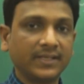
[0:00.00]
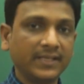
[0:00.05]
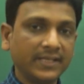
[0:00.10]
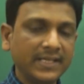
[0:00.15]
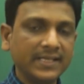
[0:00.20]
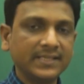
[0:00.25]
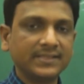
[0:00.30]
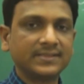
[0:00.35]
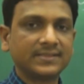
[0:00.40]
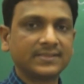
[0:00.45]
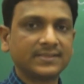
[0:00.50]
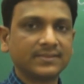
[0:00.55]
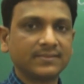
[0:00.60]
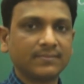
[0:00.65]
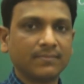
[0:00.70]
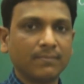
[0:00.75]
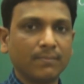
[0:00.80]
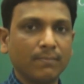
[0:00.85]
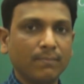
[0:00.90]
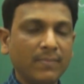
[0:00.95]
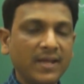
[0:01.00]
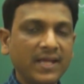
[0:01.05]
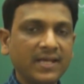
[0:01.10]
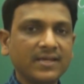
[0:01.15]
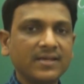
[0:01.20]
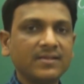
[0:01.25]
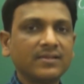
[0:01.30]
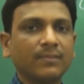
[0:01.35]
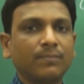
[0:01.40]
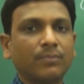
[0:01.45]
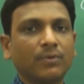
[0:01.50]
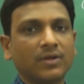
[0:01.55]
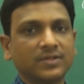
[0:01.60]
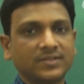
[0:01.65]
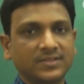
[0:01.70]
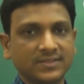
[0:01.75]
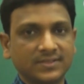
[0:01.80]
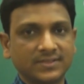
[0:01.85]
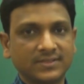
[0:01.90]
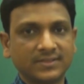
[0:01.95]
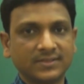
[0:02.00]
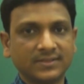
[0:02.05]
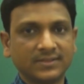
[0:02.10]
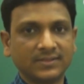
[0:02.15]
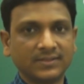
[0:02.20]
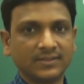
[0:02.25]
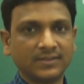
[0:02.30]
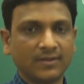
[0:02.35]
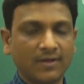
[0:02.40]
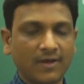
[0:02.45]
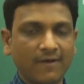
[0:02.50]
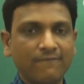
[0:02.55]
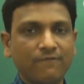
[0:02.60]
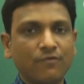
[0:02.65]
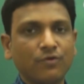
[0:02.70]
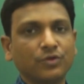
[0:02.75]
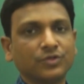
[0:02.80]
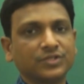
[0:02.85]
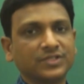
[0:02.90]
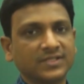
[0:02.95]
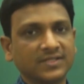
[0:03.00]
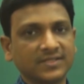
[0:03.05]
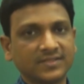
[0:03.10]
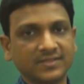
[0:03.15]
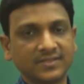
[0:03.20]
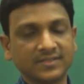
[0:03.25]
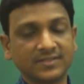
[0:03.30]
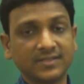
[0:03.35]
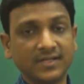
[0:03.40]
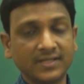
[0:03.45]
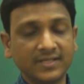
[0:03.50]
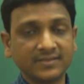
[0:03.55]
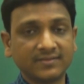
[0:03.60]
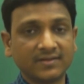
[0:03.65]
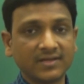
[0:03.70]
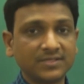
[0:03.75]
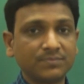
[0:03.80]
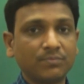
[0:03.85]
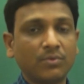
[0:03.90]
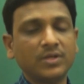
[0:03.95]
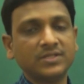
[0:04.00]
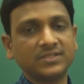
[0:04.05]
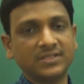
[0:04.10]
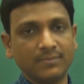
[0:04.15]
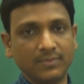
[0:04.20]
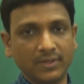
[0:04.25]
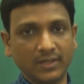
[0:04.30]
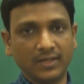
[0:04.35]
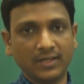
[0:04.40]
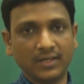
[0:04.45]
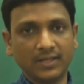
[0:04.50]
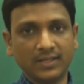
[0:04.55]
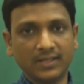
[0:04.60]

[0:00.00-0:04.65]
is making the process of photosynthesis, that is responsible,